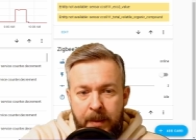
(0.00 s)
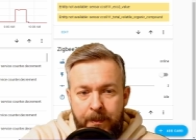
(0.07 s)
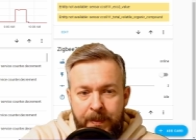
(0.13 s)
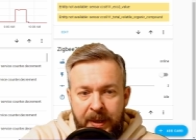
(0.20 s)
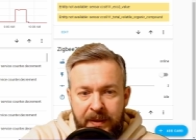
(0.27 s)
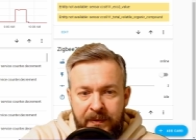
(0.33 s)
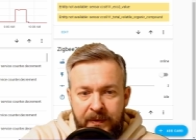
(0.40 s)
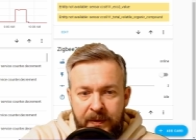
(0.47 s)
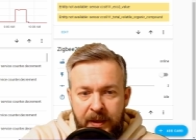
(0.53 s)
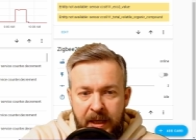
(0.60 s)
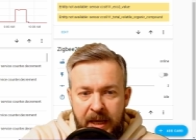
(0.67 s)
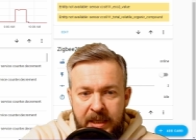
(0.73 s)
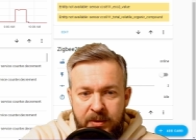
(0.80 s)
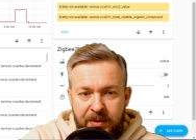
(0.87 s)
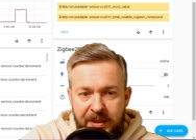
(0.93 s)
But
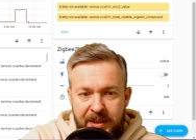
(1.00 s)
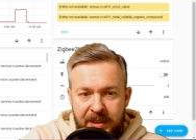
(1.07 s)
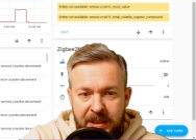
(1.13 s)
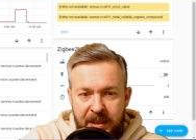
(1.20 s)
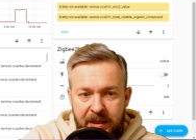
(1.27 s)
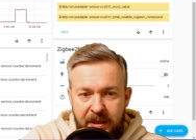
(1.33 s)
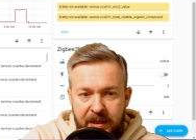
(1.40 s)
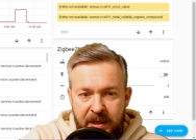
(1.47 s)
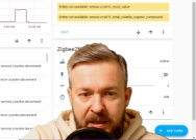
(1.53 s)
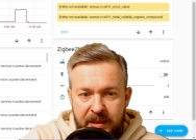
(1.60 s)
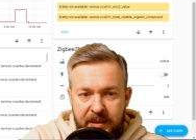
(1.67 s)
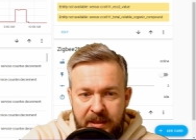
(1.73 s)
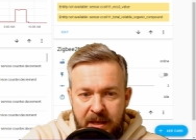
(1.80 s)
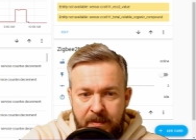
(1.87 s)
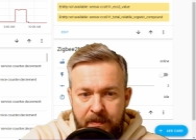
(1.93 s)
as you can see, there are
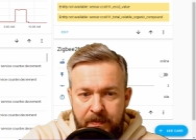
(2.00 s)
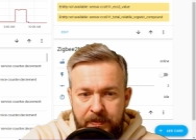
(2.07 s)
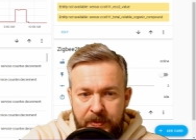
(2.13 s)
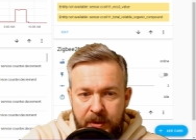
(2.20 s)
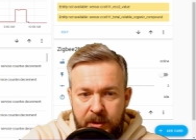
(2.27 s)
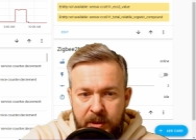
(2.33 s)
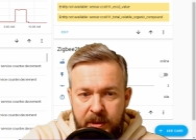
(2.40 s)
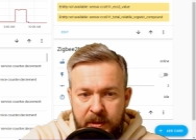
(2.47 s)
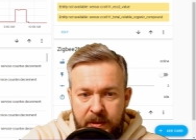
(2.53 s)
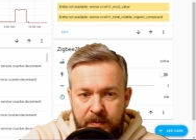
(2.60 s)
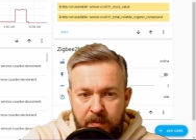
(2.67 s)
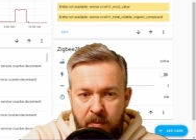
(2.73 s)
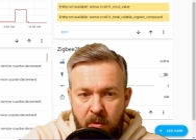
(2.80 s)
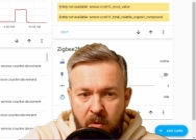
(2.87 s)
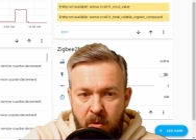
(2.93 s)
some
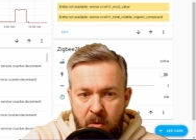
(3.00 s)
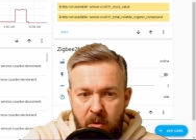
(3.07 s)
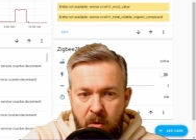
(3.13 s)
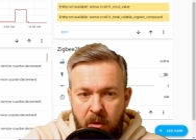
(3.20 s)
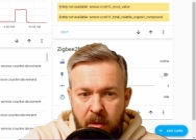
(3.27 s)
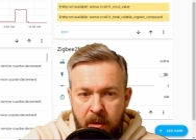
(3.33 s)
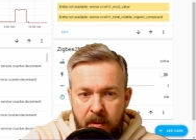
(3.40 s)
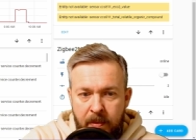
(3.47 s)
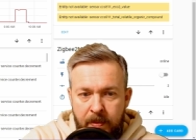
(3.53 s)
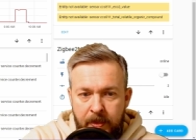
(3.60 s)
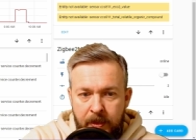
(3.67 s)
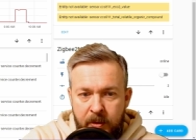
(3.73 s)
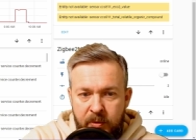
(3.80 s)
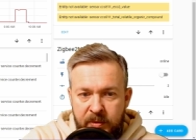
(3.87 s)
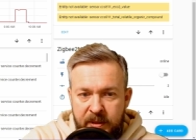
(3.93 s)
small
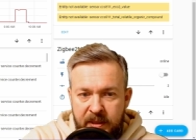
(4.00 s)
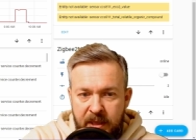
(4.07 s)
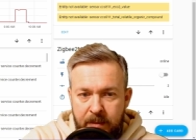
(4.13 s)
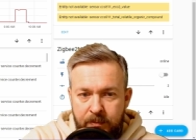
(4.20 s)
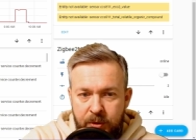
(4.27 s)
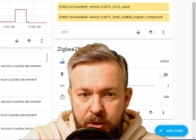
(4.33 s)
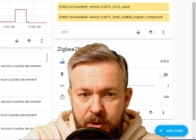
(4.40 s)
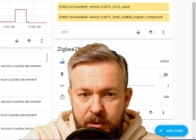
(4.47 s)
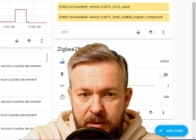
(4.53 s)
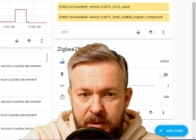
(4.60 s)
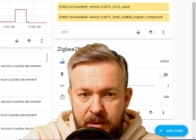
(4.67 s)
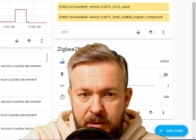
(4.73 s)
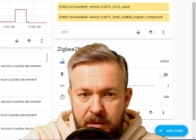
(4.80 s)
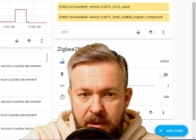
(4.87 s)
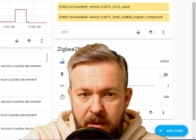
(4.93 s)

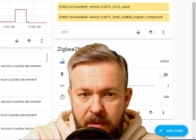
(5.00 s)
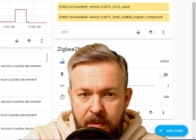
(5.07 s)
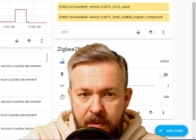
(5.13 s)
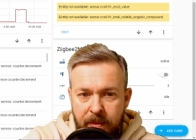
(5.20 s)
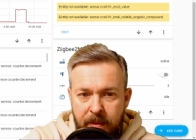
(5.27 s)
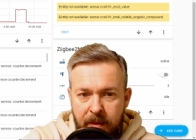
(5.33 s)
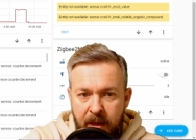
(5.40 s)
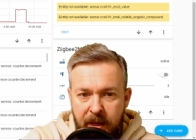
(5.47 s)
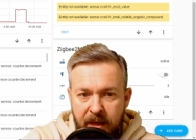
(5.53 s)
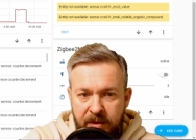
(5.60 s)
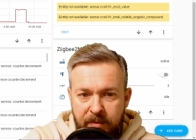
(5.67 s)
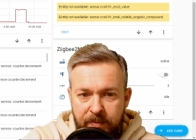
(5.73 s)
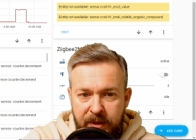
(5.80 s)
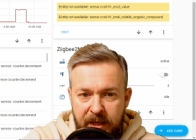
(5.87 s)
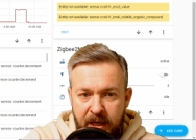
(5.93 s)
consumptions
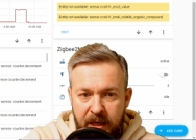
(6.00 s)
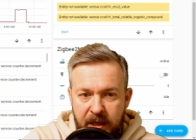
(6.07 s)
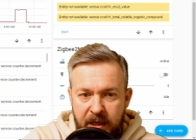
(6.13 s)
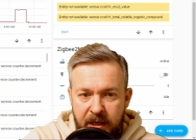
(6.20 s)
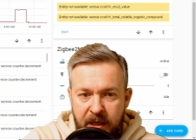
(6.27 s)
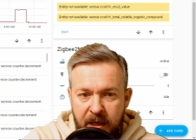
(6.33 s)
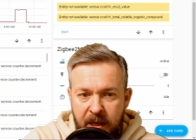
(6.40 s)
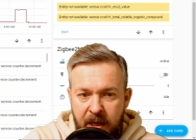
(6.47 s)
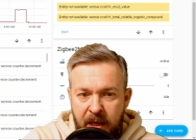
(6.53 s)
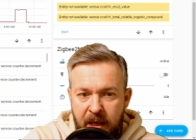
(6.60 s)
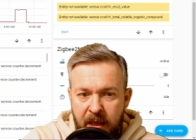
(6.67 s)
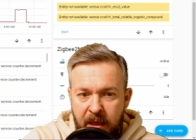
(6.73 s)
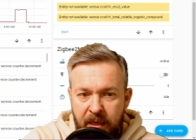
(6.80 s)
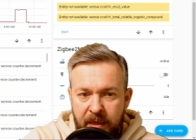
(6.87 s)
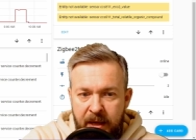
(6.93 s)
at the beginning.
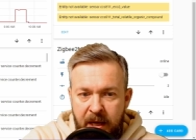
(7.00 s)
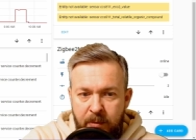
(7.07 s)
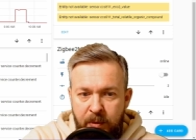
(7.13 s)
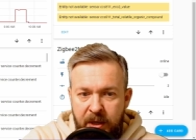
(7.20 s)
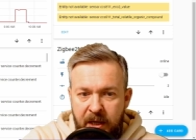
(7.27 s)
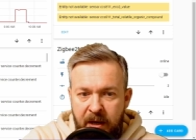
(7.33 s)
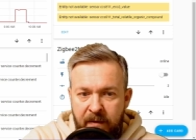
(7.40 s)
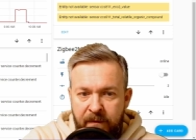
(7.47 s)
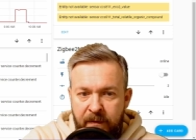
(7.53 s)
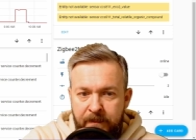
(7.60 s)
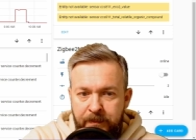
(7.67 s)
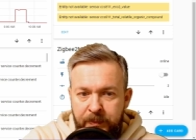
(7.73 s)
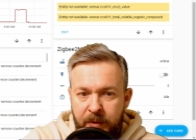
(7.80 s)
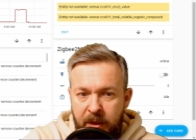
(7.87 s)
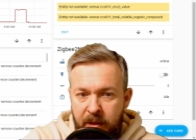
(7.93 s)
Then we have
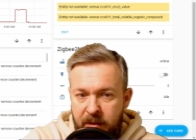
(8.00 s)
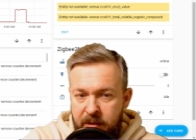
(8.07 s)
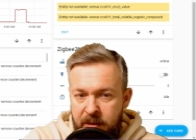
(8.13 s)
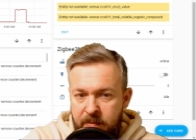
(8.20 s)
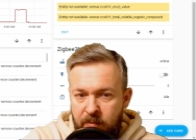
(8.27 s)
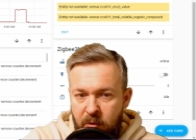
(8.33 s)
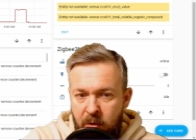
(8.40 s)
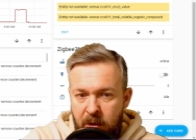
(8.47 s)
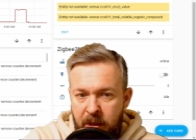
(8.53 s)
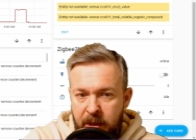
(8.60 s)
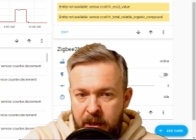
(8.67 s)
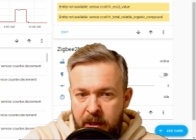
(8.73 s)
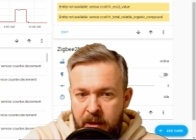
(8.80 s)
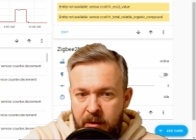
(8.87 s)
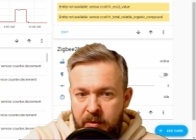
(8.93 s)
a
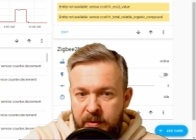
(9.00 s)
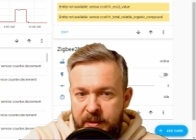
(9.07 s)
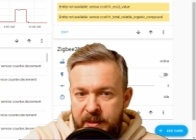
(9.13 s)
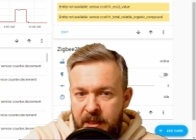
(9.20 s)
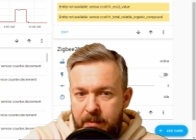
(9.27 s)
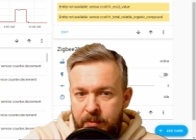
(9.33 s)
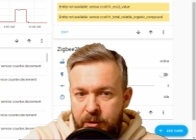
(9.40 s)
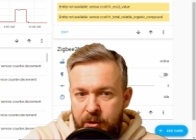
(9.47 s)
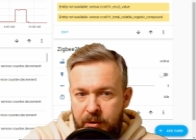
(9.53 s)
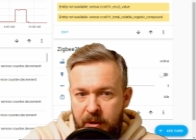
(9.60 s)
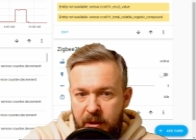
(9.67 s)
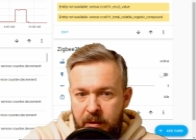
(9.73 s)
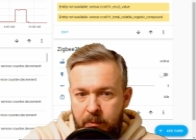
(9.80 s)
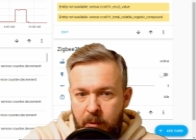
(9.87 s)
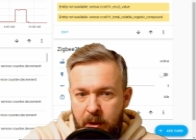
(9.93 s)
smaller consumption
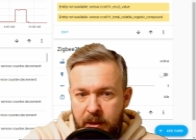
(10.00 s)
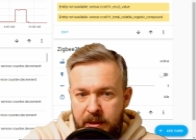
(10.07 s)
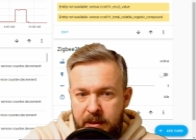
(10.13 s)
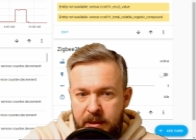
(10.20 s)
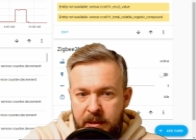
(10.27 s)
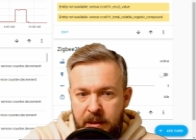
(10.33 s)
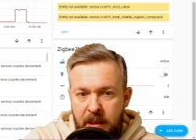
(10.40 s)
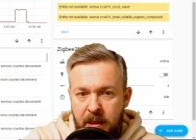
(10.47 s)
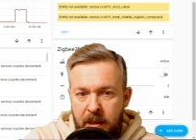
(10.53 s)
in watts